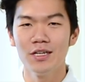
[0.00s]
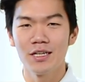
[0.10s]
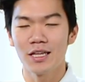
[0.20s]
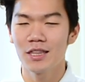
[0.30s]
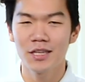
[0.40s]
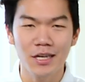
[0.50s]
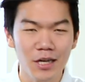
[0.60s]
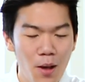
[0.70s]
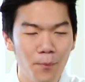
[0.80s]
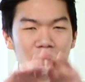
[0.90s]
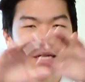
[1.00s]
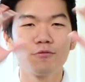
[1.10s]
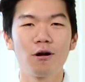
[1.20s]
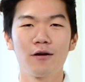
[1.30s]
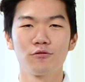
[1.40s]
then think big
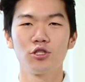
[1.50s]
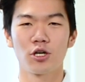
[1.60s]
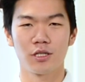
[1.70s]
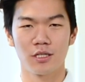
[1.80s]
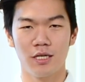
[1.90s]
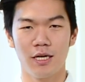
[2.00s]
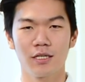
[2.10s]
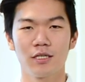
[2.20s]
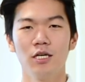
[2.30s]
round chocolate cake.